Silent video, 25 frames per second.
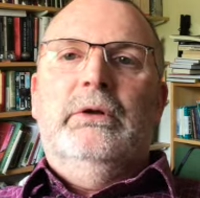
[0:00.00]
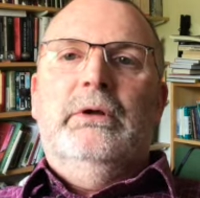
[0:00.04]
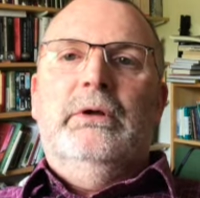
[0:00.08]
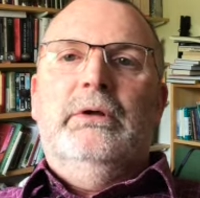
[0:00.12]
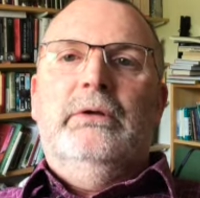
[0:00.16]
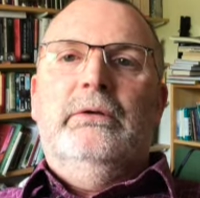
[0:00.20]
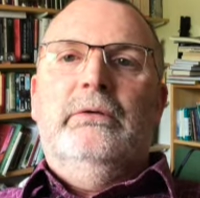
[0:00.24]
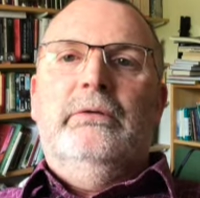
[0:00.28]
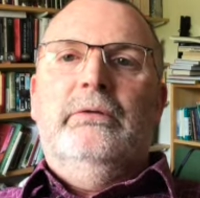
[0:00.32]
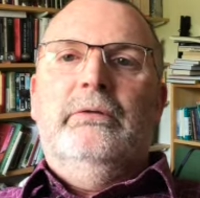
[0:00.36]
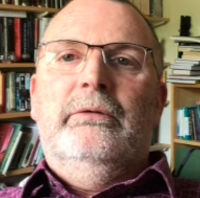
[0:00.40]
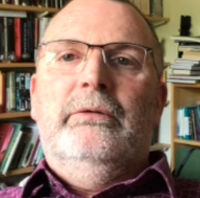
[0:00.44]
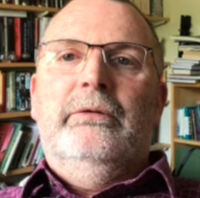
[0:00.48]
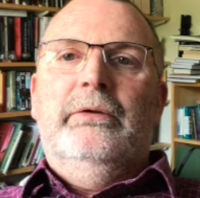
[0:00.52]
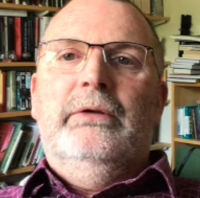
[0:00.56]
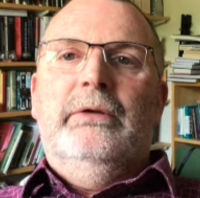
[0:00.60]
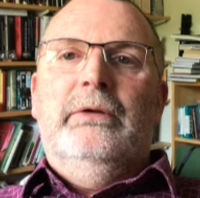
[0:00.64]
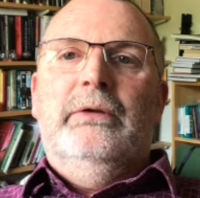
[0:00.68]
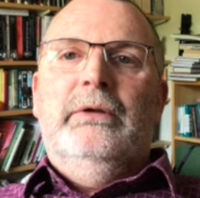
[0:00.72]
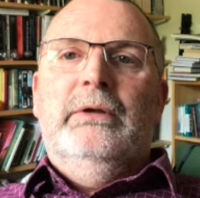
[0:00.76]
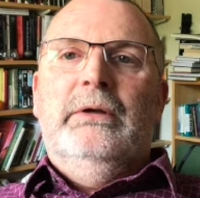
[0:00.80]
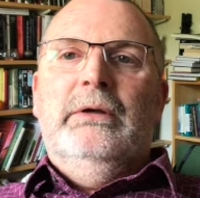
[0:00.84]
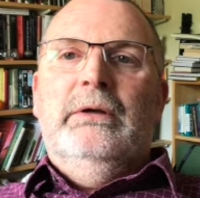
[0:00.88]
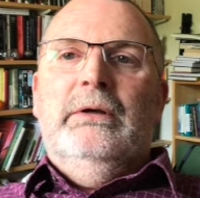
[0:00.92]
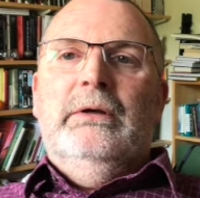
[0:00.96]
and
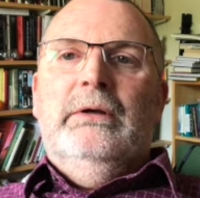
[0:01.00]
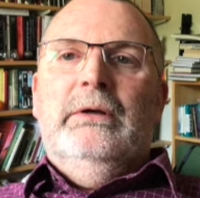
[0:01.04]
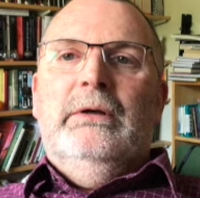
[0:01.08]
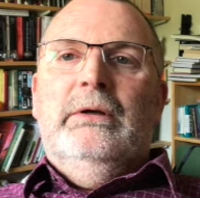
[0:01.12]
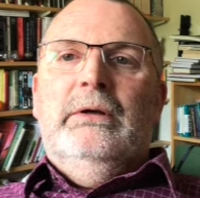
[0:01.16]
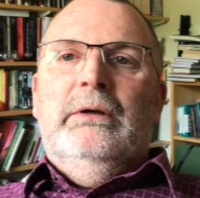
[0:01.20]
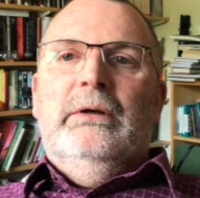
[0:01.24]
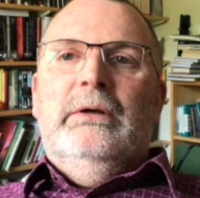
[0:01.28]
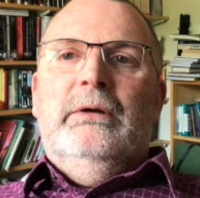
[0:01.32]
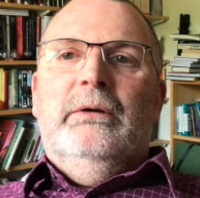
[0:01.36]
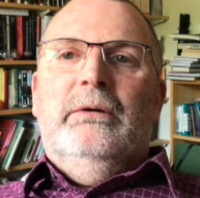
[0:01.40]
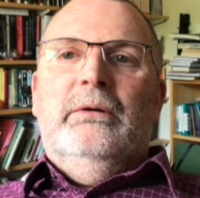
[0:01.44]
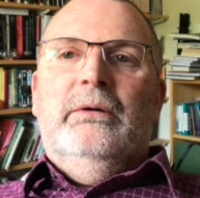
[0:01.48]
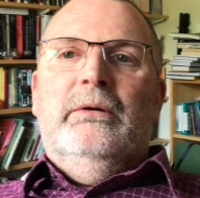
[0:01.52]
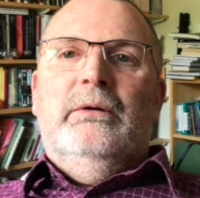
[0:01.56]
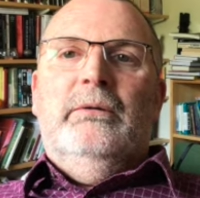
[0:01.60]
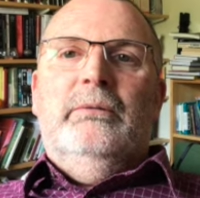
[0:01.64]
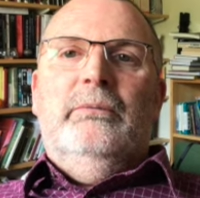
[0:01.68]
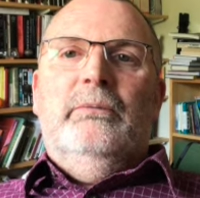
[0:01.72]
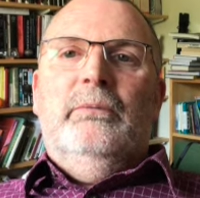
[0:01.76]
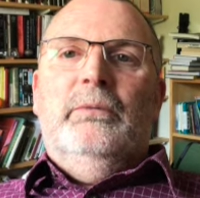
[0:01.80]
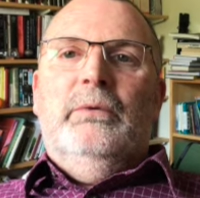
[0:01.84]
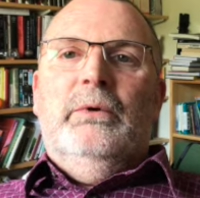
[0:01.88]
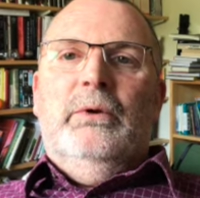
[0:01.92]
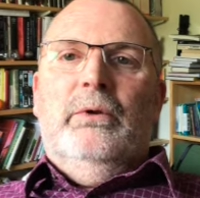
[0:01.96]
uh, um,
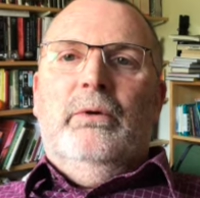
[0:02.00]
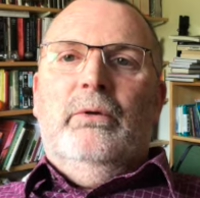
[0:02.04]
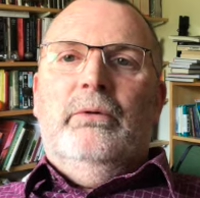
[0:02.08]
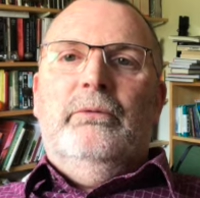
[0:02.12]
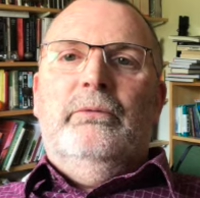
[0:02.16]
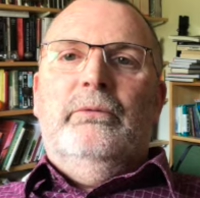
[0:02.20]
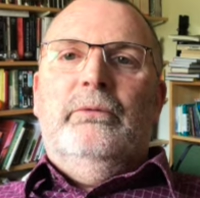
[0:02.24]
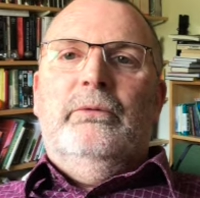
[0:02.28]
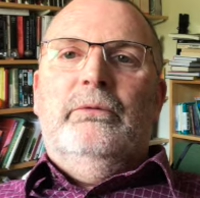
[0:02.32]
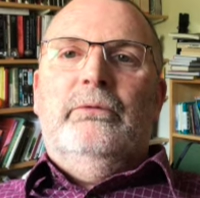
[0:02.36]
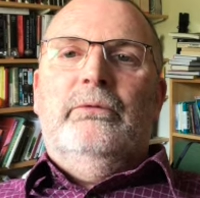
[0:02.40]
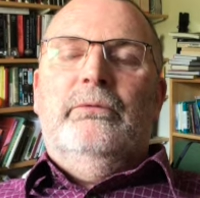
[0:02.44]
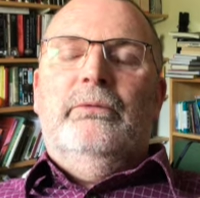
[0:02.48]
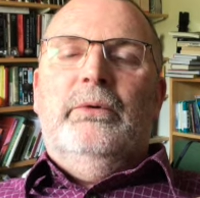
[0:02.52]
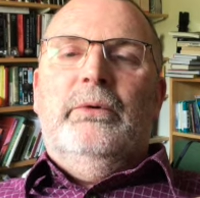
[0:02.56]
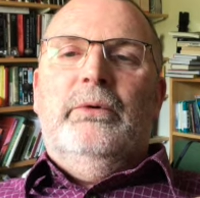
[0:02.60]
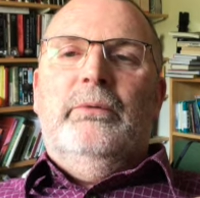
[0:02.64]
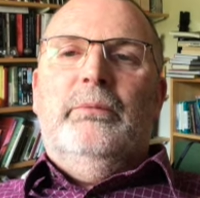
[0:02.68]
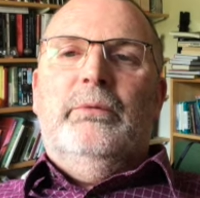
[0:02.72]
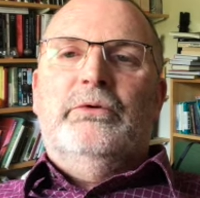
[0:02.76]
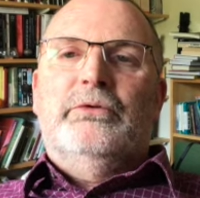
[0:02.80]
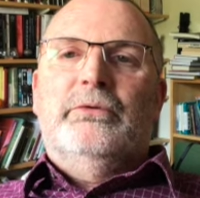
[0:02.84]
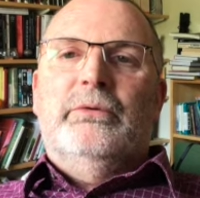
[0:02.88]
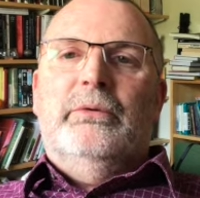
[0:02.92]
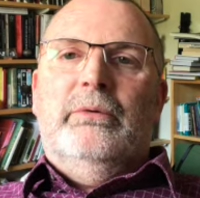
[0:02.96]
a lot of us very
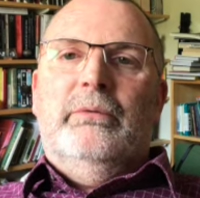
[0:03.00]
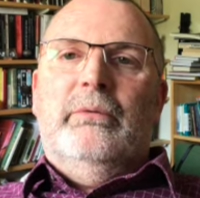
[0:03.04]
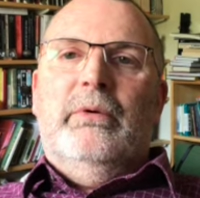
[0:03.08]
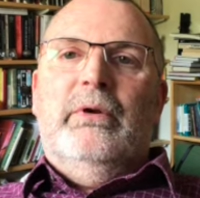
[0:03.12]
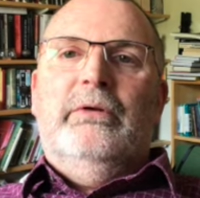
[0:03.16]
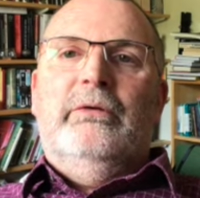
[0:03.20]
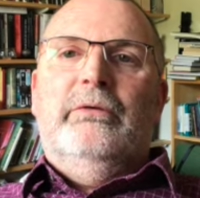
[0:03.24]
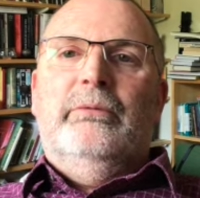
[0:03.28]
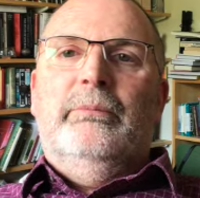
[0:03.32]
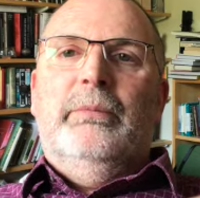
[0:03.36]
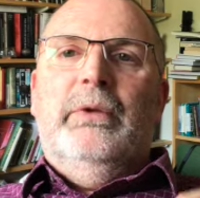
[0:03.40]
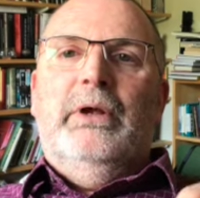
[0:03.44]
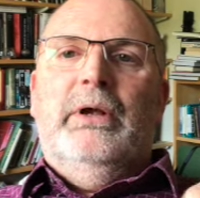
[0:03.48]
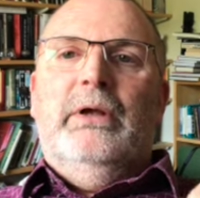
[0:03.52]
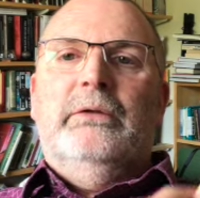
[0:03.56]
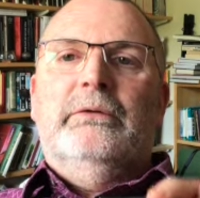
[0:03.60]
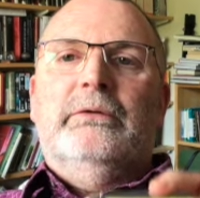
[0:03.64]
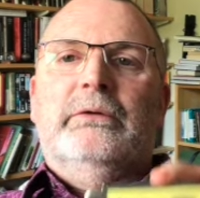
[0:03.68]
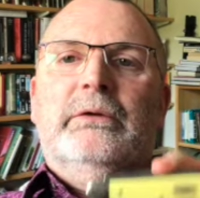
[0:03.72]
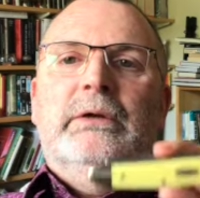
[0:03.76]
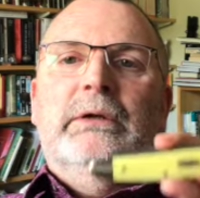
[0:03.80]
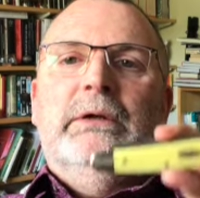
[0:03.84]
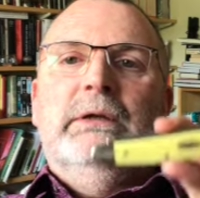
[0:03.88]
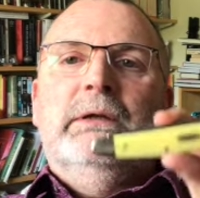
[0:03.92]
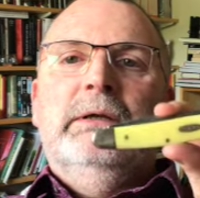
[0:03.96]
much regret his
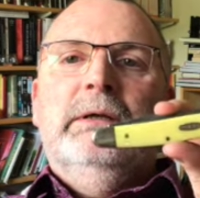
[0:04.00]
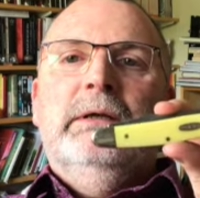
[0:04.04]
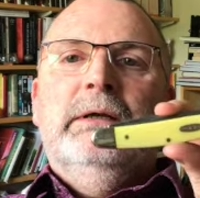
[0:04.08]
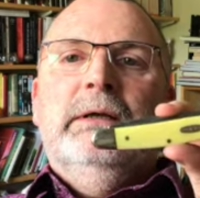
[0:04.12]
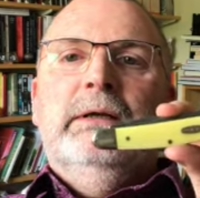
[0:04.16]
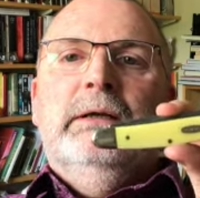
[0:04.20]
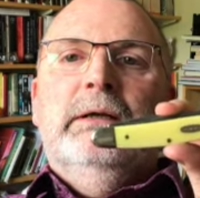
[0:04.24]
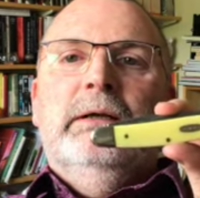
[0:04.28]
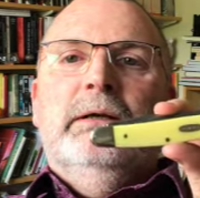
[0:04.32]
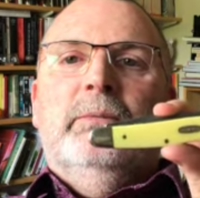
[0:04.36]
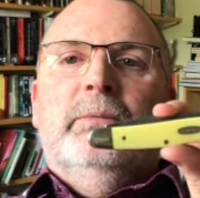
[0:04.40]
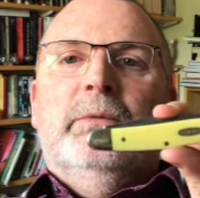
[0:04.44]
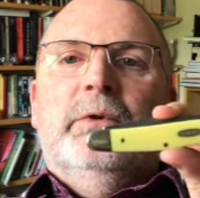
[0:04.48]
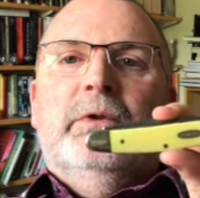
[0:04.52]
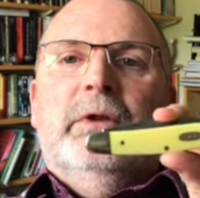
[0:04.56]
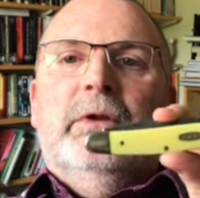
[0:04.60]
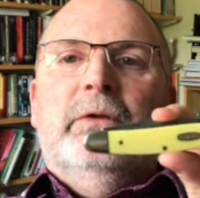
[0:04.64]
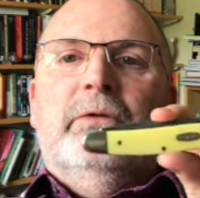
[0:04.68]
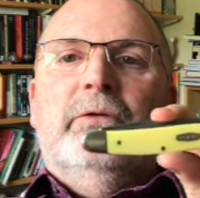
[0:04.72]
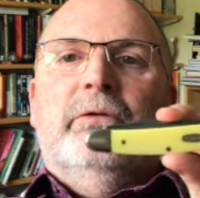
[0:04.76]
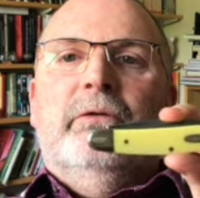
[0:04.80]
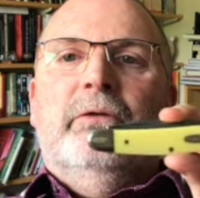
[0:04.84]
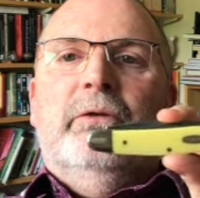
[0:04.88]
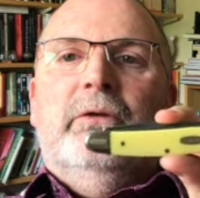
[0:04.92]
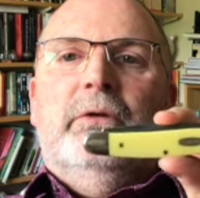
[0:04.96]
passing. But
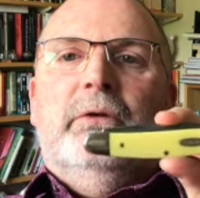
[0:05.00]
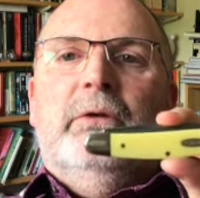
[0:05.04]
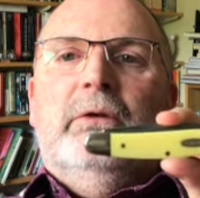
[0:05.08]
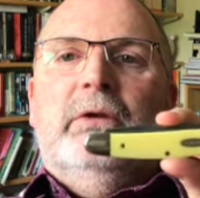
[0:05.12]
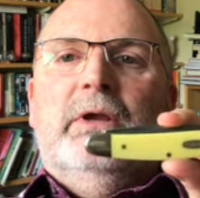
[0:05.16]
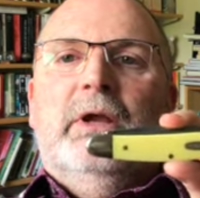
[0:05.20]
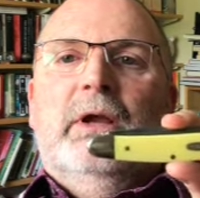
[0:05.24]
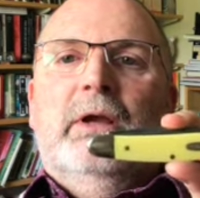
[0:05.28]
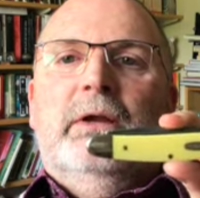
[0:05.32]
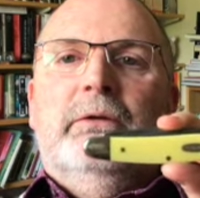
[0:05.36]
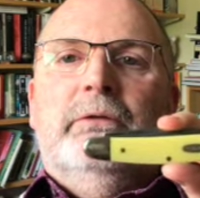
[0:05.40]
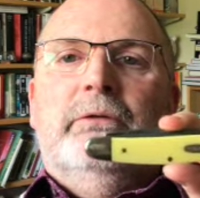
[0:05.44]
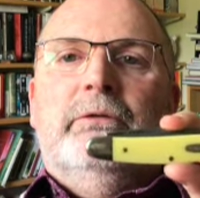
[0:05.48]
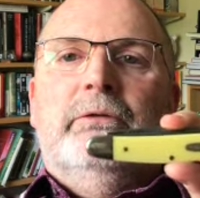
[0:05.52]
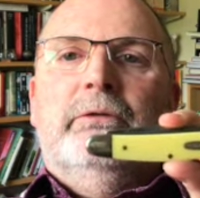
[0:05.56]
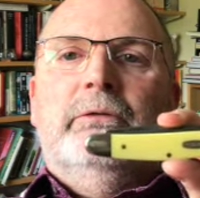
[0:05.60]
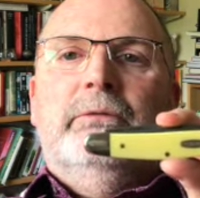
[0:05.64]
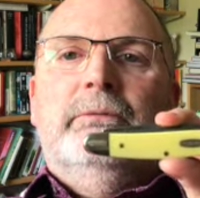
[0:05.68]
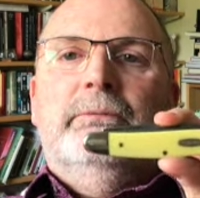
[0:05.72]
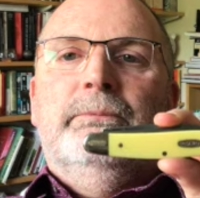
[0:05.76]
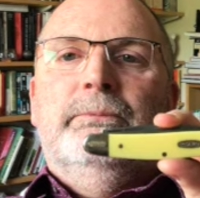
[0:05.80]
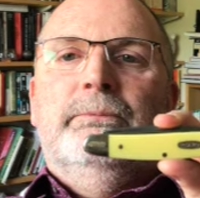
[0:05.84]
that's the case.